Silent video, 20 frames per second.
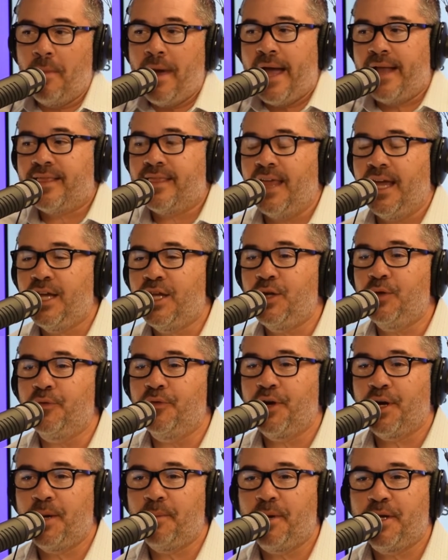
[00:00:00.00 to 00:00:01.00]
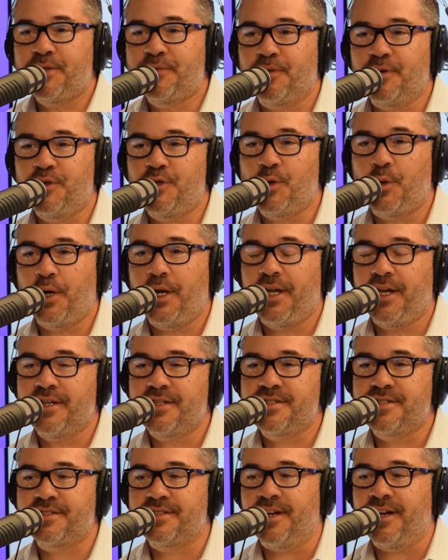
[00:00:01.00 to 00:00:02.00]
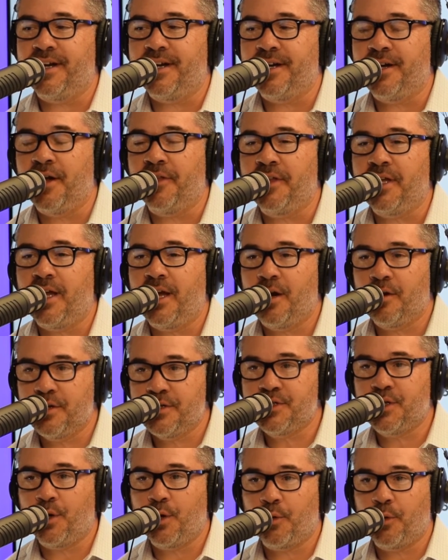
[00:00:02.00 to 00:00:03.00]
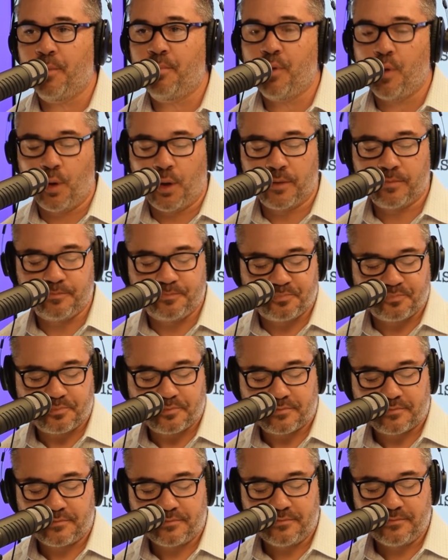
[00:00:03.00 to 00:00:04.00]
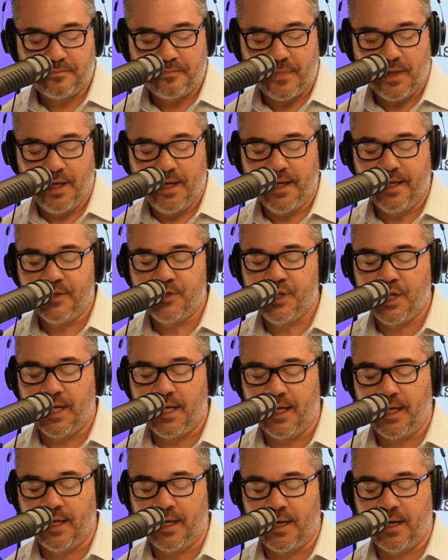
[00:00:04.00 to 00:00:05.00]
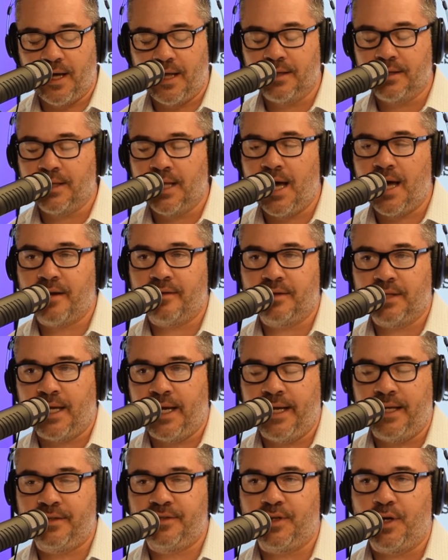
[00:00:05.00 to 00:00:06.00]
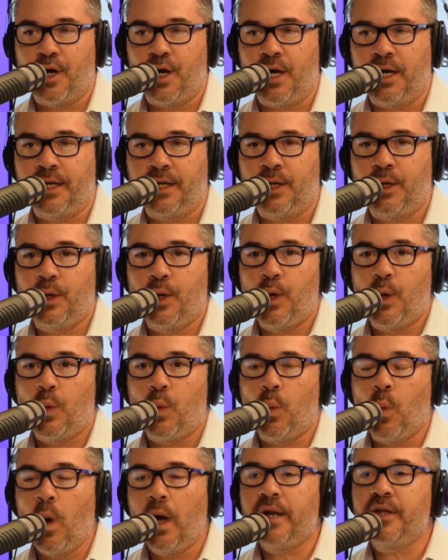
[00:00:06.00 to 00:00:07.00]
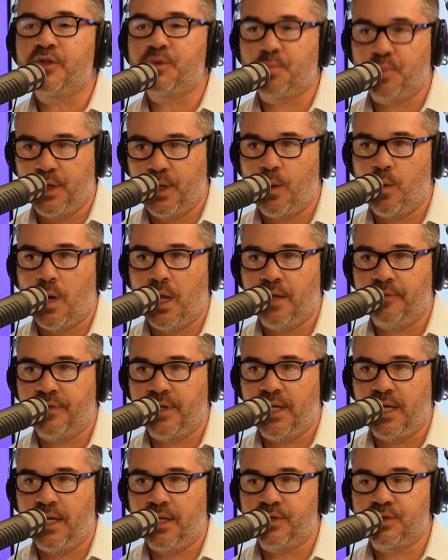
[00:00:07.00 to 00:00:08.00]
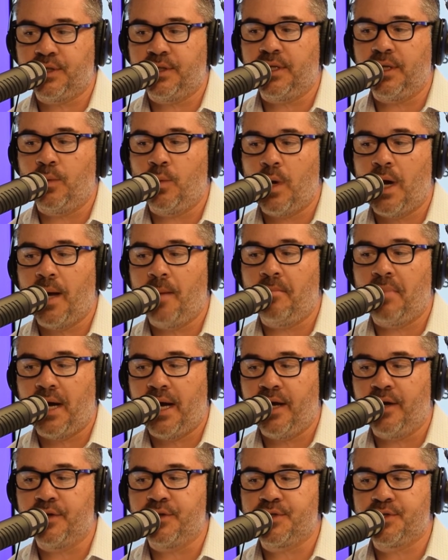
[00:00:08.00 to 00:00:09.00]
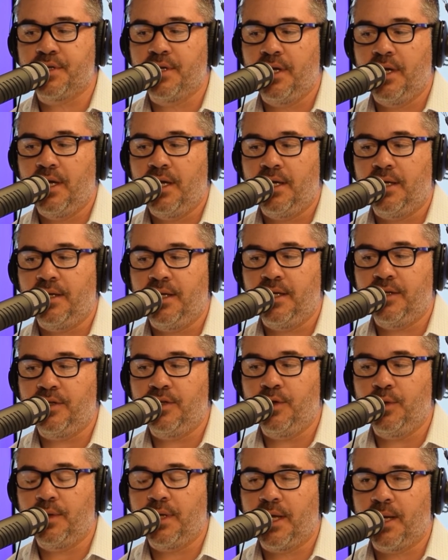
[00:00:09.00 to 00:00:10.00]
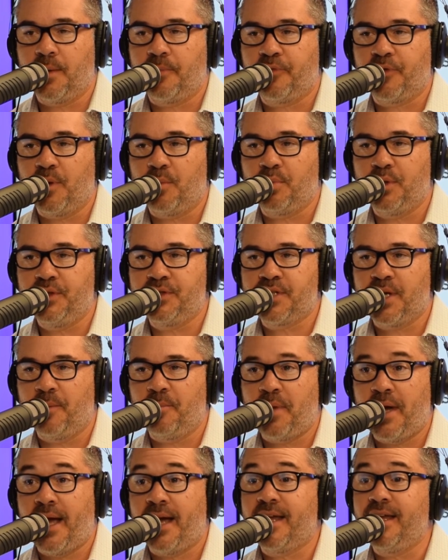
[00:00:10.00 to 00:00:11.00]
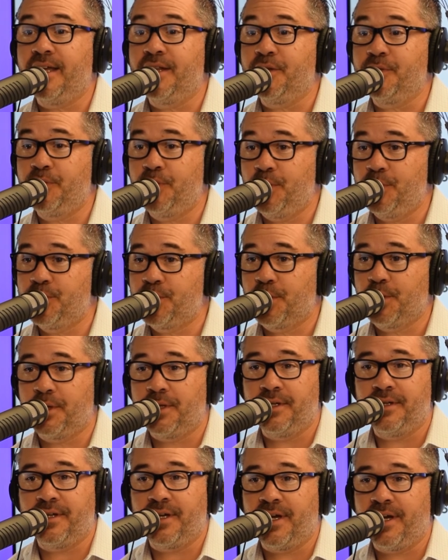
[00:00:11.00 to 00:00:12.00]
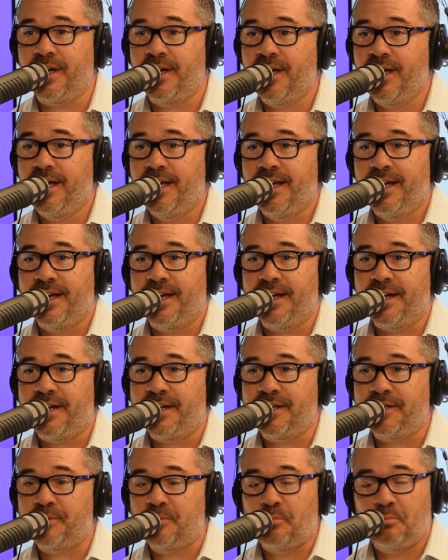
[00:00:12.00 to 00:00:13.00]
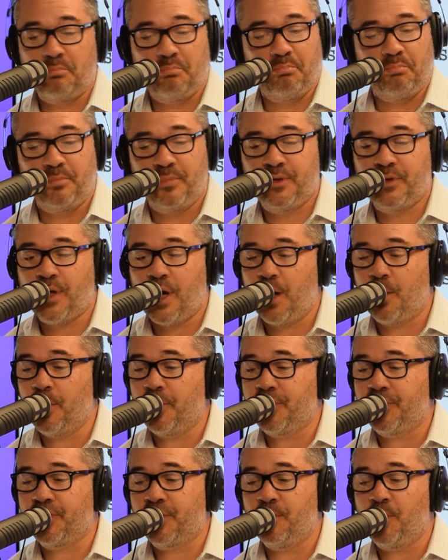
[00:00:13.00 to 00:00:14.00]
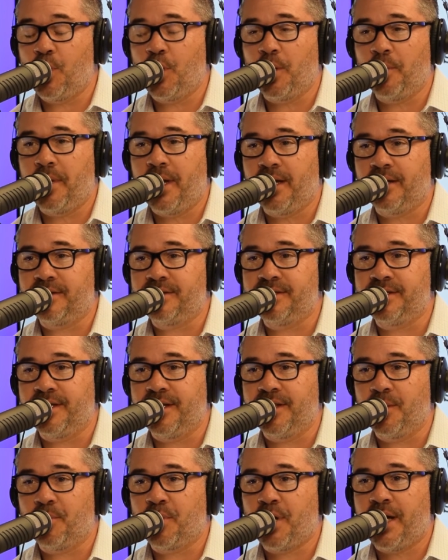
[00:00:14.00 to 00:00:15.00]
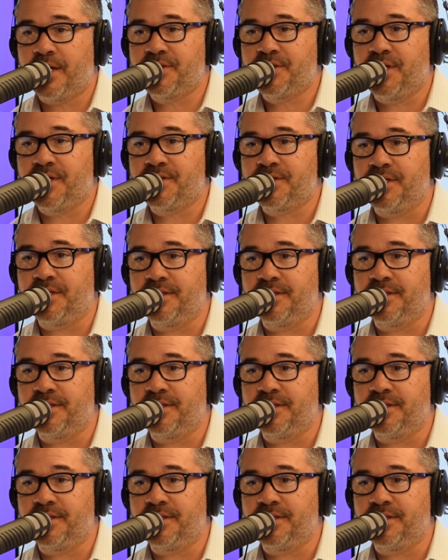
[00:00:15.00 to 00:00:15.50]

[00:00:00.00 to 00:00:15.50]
Matt, thank you very much for joining us on the Arizona Report and shedding a lot of light on what is pre-qualification and why buyers need to do that up front. Please come back in the future and talk with us some more about the process